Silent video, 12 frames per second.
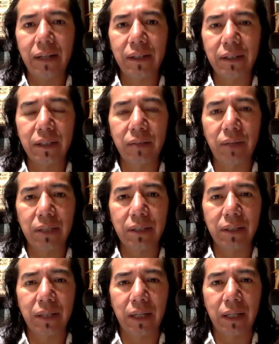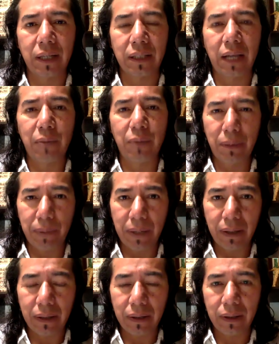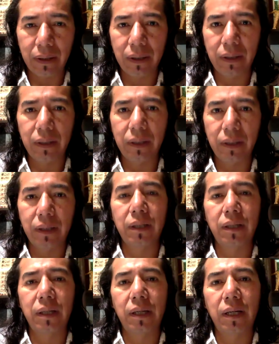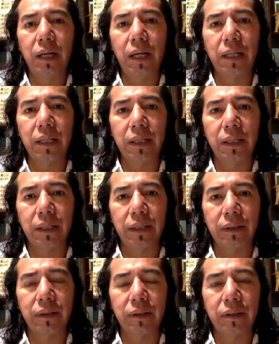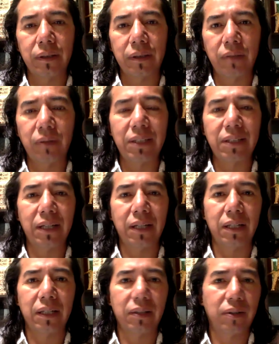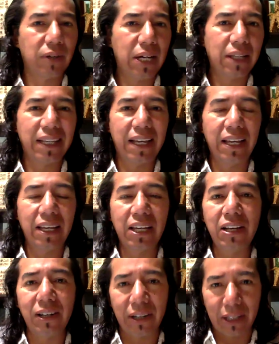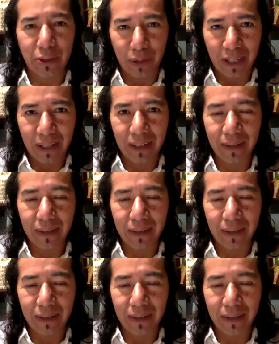She was a timekeeper. And uh, she was a great healer as well.